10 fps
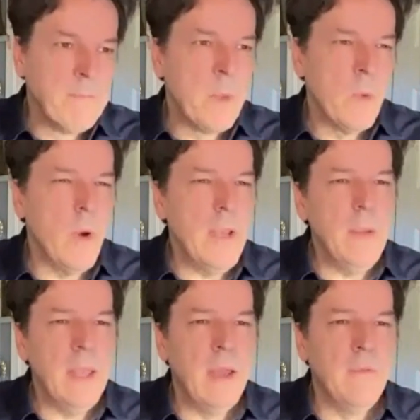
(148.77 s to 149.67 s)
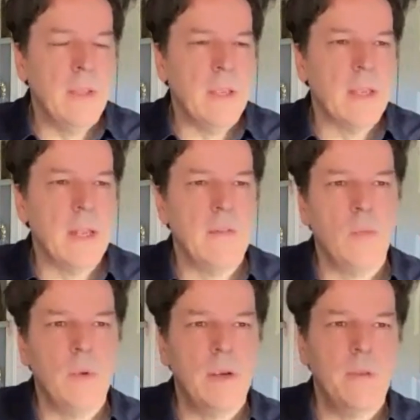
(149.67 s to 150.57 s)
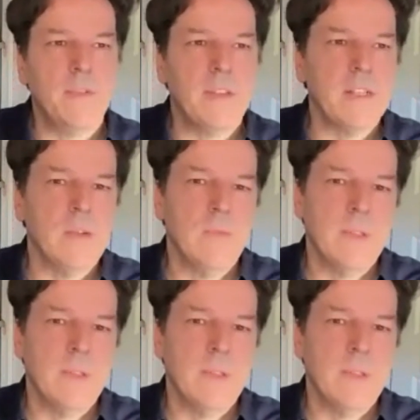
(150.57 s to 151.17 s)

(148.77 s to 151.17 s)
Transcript: why do we have like a kind of a weird obsession